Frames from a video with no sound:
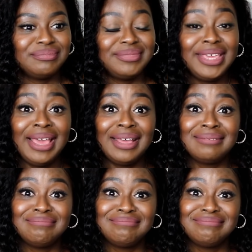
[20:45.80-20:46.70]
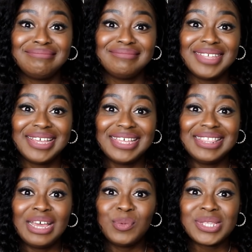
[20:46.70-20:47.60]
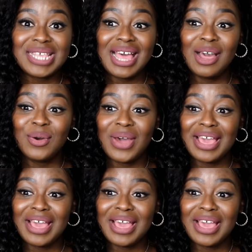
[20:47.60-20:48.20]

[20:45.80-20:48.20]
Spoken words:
yeah, that was how